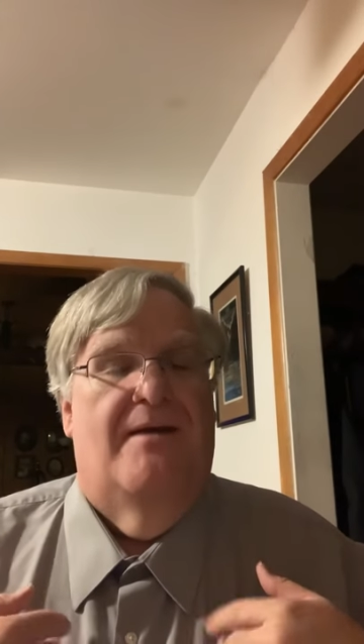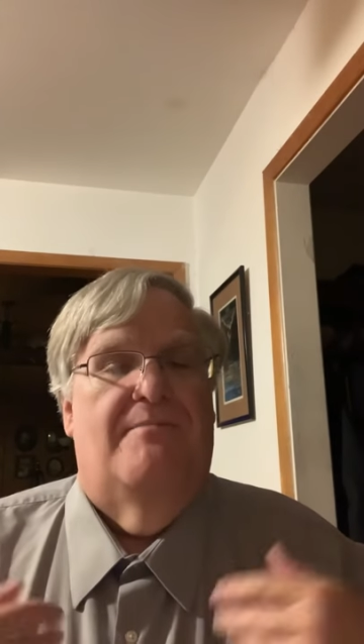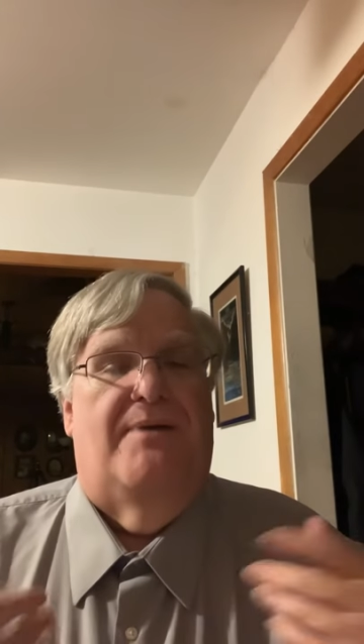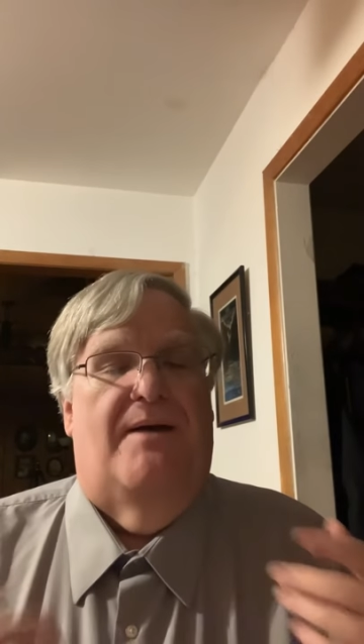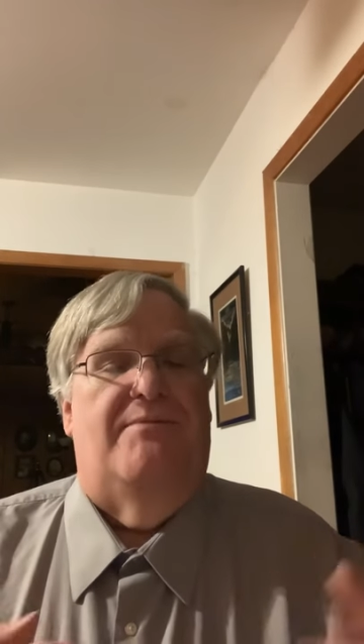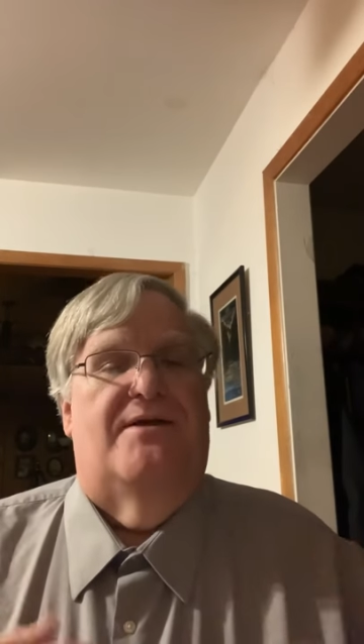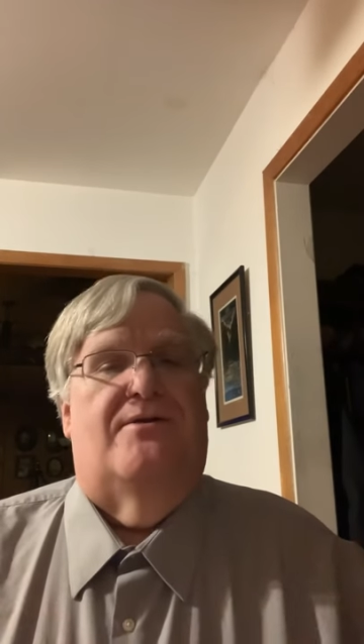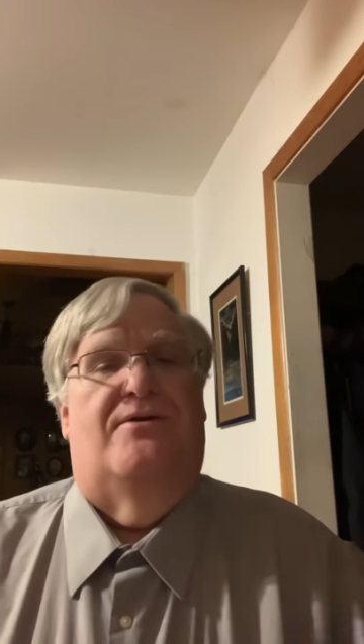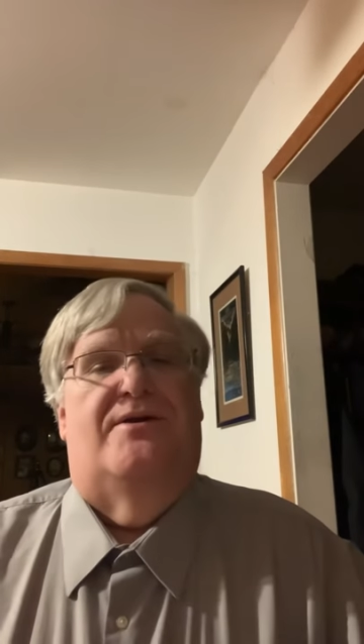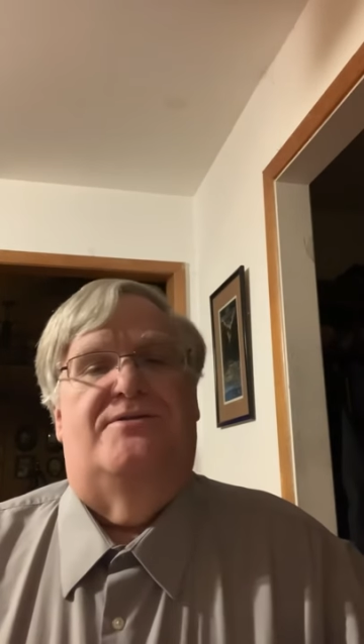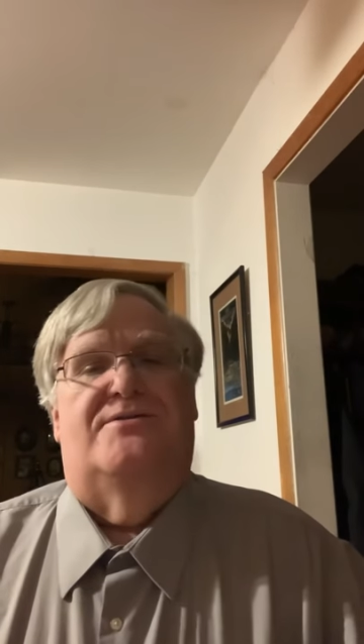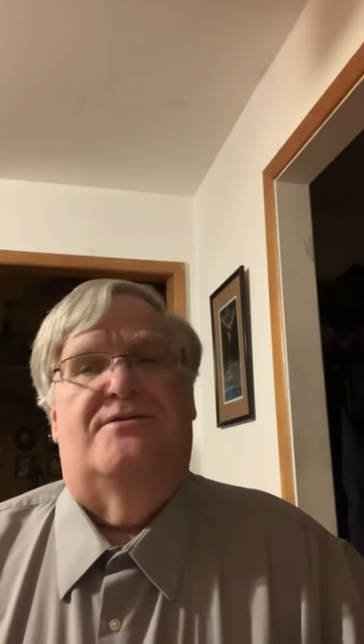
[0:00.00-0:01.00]
Public
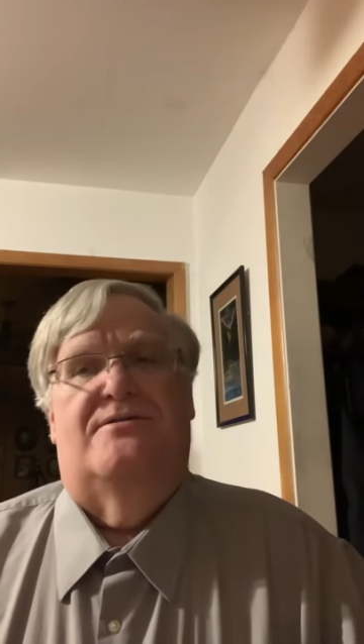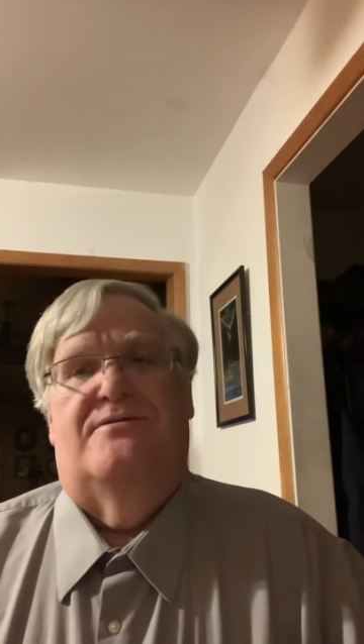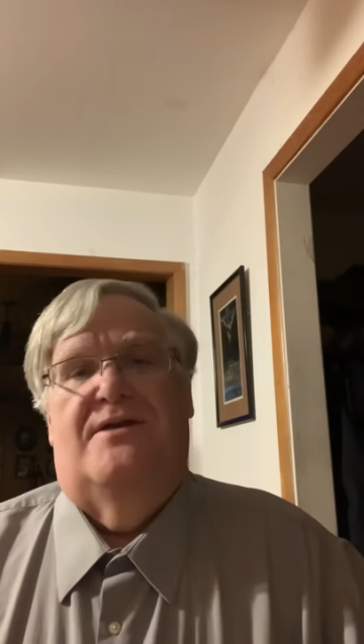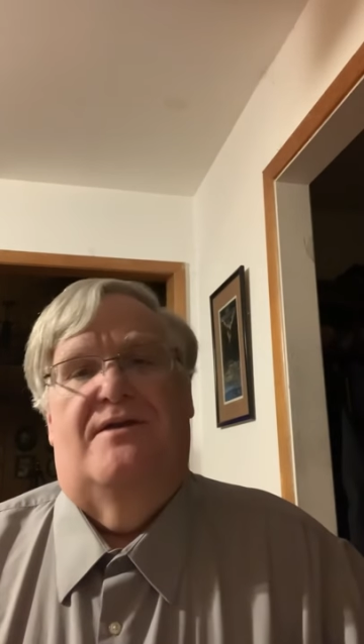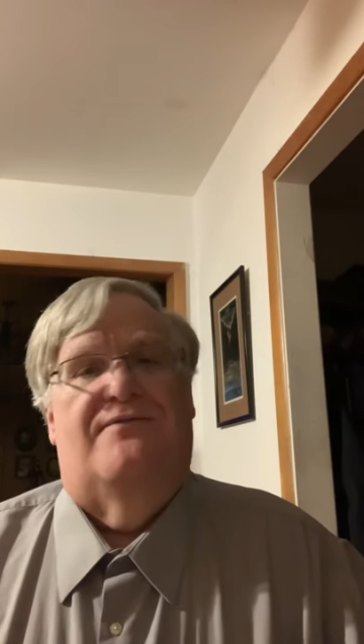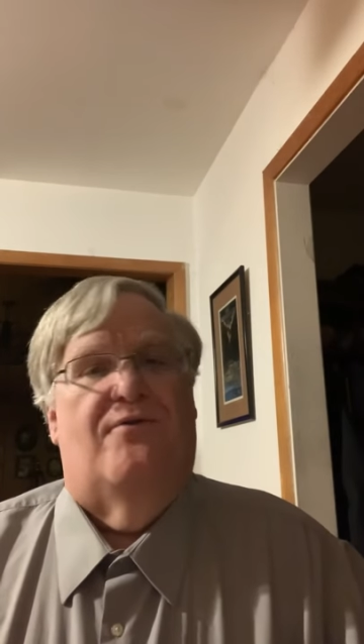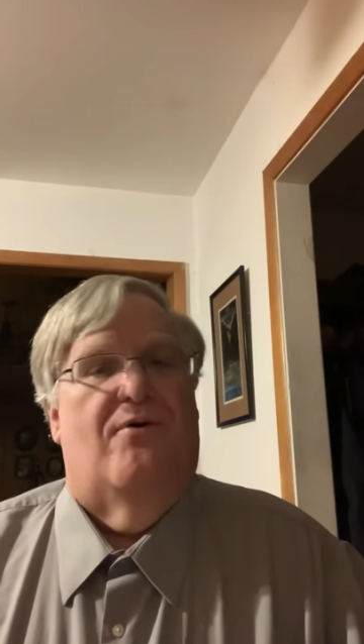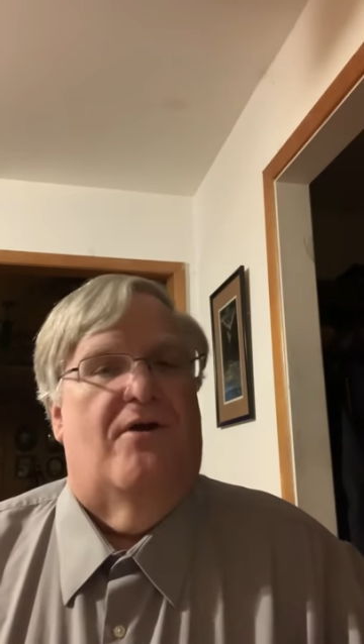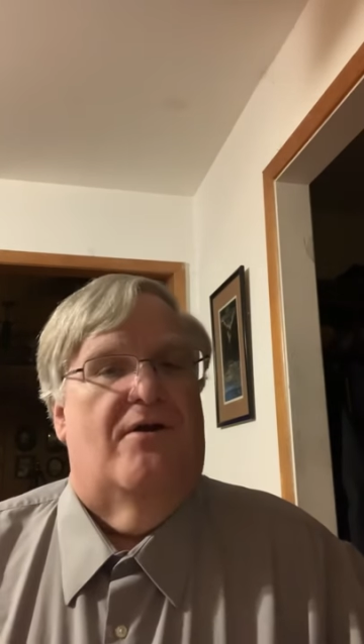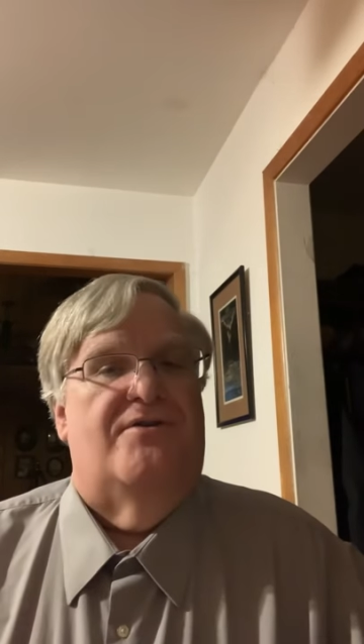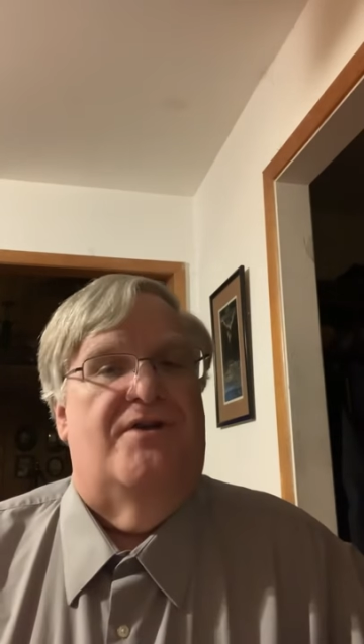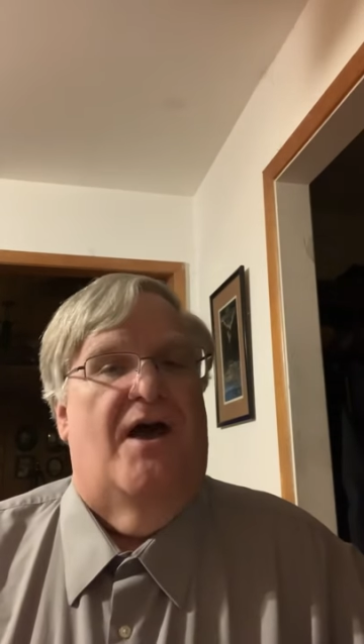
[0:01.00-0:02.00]
goods, therefore,
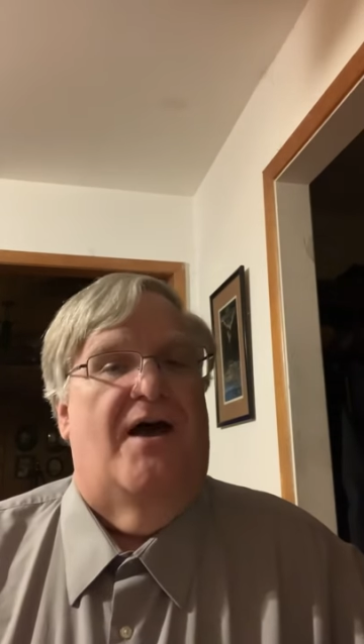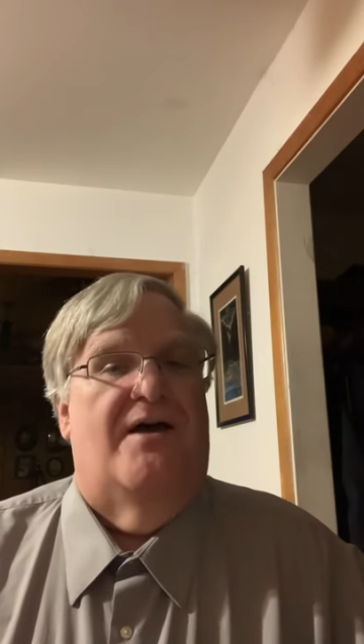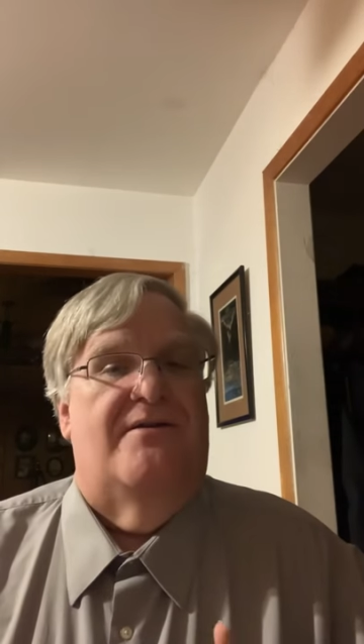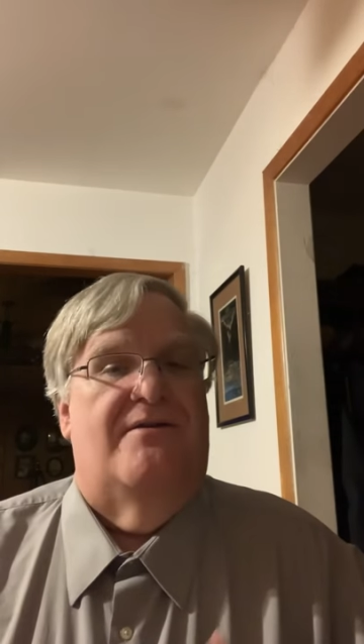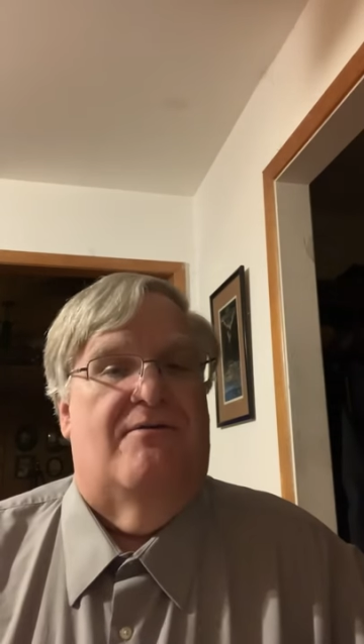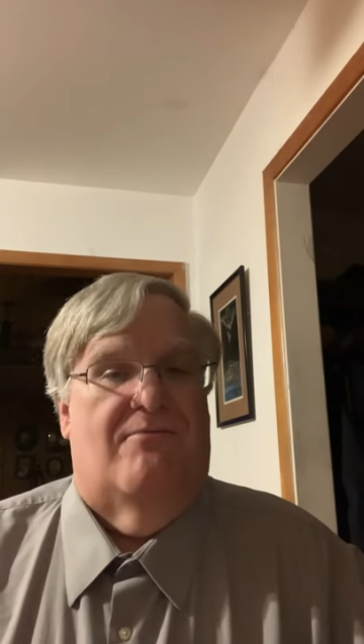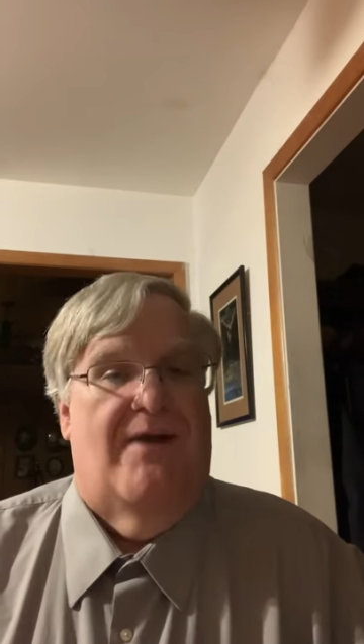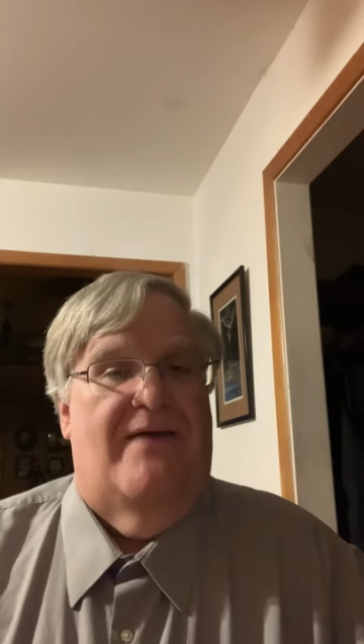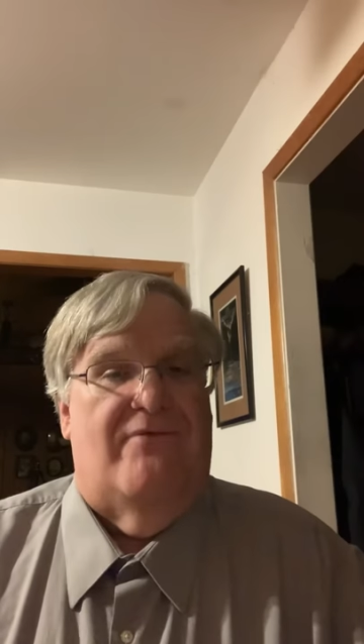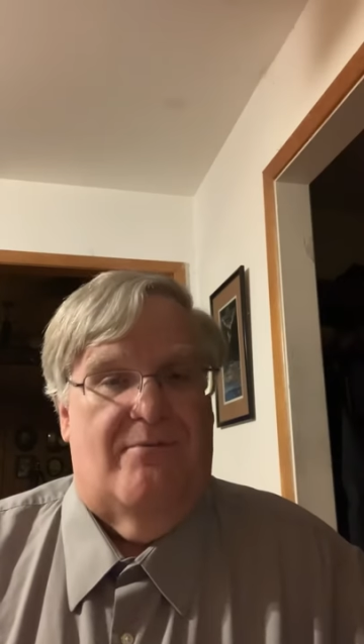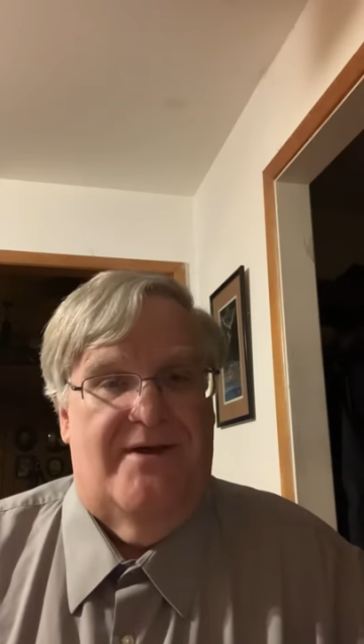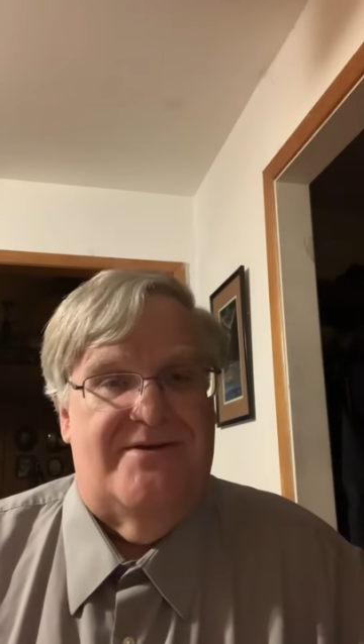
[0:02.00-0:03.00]
are
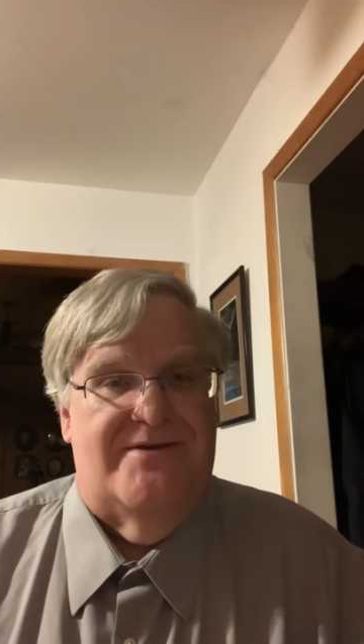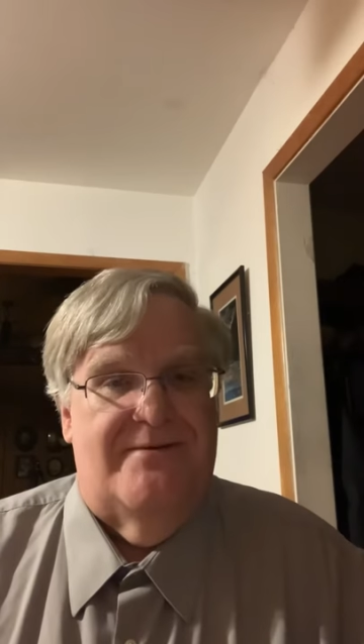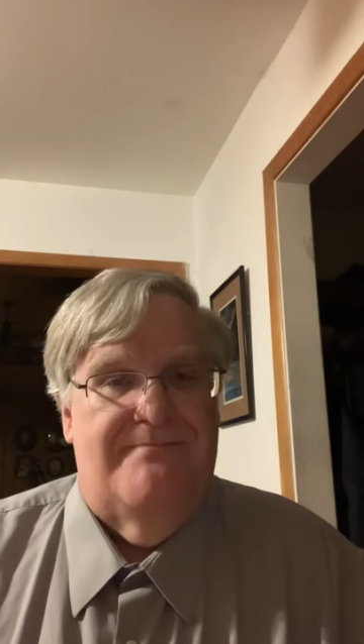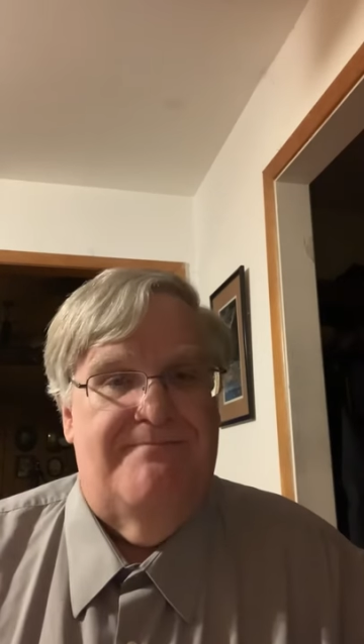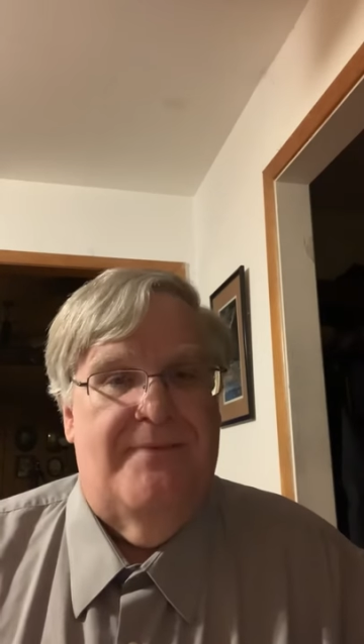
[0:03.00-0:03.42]
non-rivalrous.